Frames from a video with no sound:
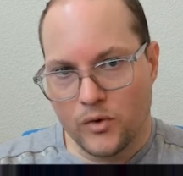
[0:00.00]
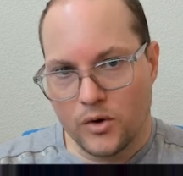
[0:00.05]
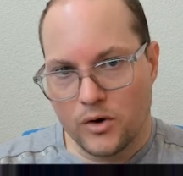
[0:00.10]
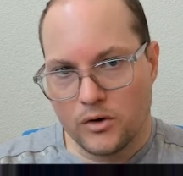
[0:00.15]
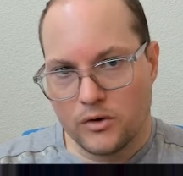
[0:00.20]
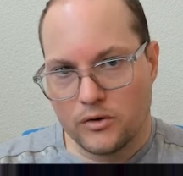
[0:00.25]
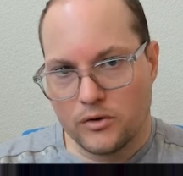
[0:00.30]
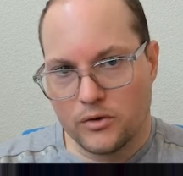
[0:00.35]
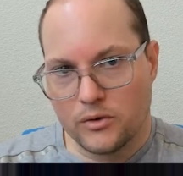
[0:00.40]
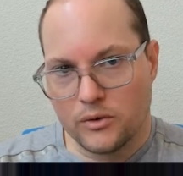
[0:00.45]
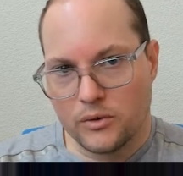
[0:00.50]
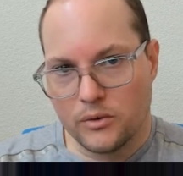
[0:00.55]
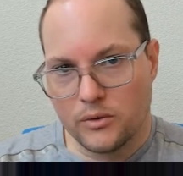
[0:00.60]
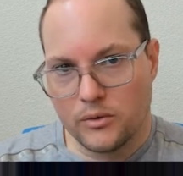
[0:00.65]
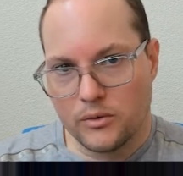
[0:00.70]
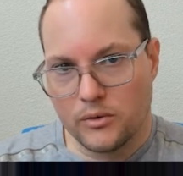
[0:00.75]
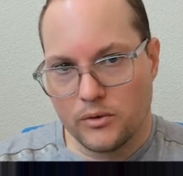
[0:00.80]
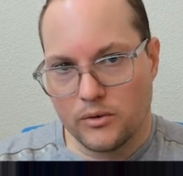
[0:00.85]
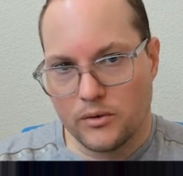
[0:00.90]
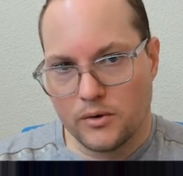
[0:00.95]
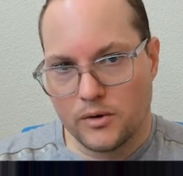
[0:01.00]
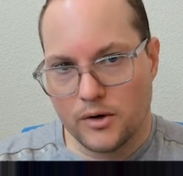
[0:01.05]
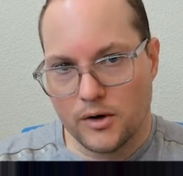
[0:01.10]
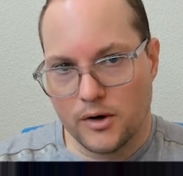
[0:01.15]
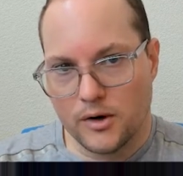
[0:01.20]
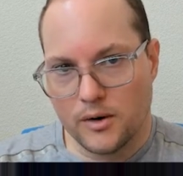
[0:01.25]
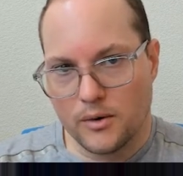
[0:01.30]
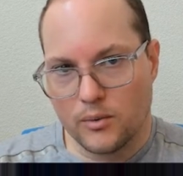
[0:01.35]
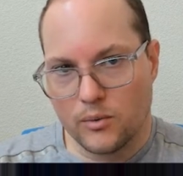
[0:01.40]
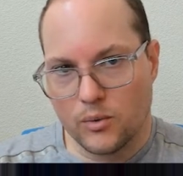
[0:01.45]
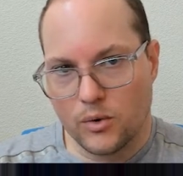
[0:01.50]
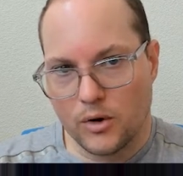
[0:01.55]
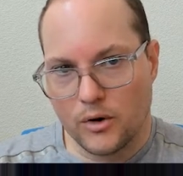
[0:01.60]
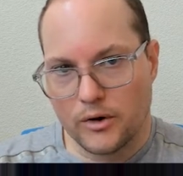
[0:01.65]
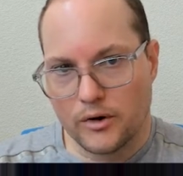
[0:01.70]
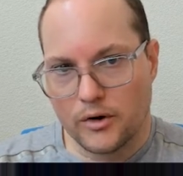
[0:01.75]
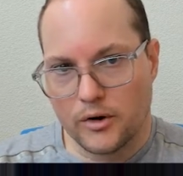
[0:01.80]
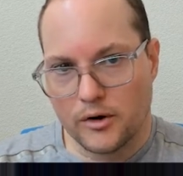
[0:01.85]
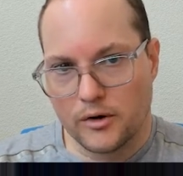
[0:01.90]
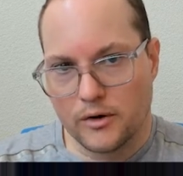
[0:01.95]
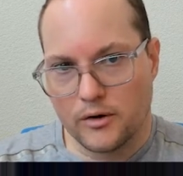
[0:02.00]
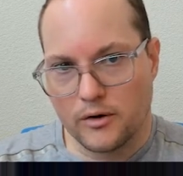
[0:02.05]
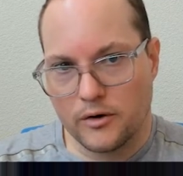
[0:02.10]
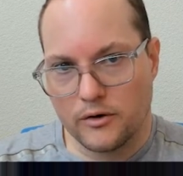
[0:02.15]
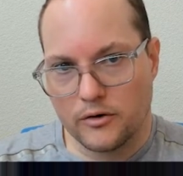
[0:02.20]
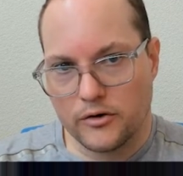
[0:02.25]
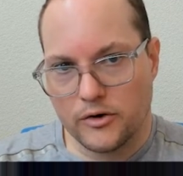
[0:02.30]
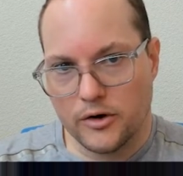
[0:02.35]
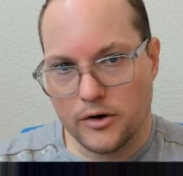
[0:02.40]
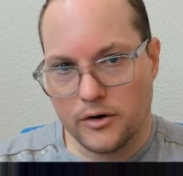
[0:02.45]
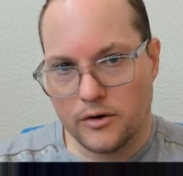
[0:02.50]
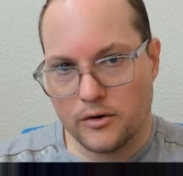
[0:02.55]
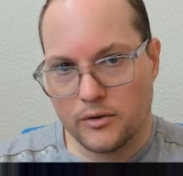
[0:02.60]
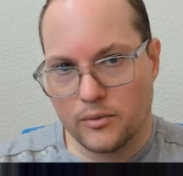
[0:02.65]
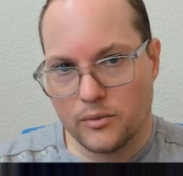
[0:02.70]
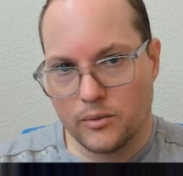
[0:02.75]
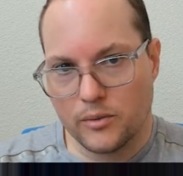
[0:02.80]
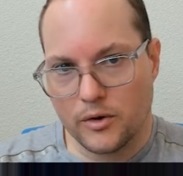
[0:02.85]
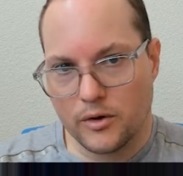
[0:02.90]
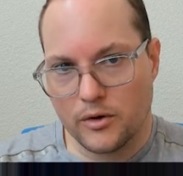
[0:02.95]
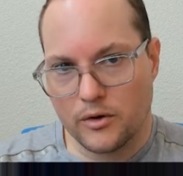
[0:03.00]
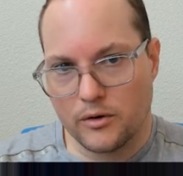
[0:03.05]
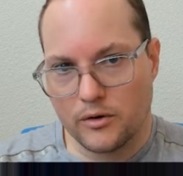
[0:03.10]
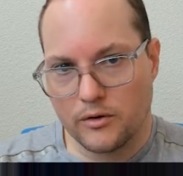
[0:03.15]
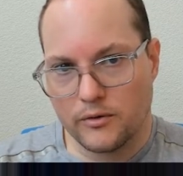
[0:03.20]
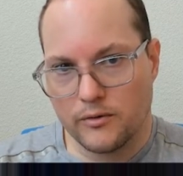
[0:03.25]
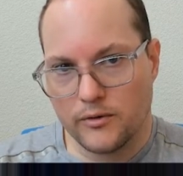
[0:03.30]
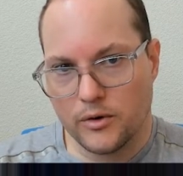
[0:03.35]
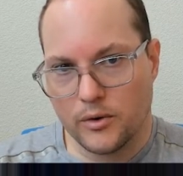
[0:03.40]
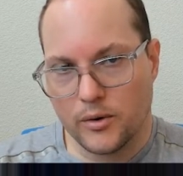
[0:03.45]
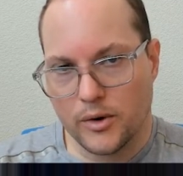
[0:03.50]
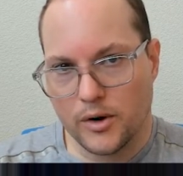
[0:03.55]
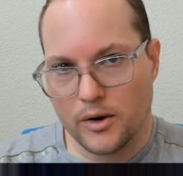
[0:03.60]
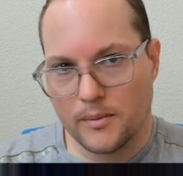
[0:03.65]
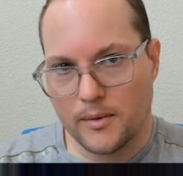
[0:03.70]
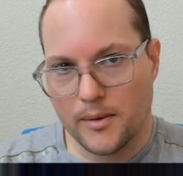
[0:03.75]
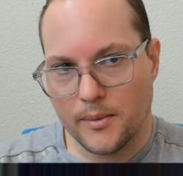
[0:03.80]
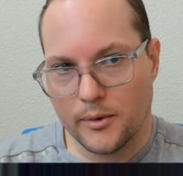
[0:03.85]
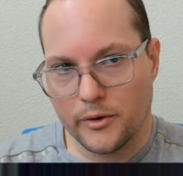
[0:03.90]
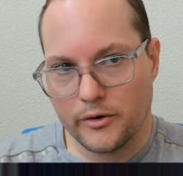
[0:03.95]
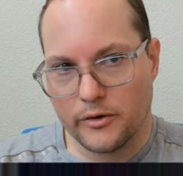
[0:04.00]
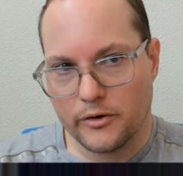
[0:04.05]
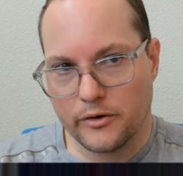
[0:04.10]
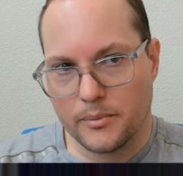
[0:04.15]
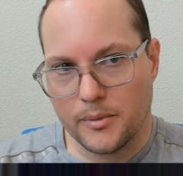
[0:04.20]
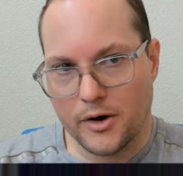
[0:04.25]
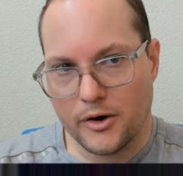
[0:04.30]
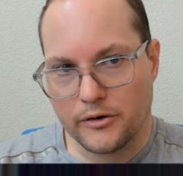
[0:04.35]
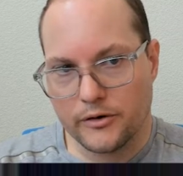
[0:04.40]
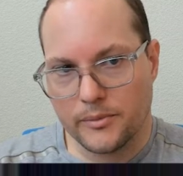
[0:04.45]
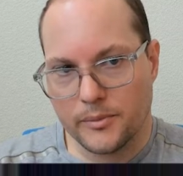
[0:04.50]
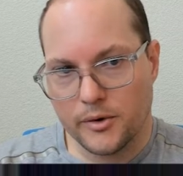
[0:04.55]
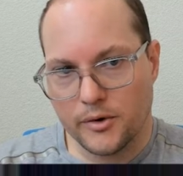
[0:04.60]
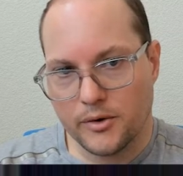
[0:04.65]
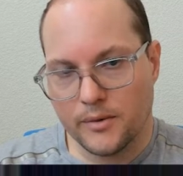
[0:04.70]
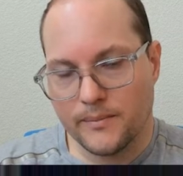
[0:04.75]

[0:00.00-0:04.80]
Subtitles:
to work it onto the sheet with as few air bubbles as possible.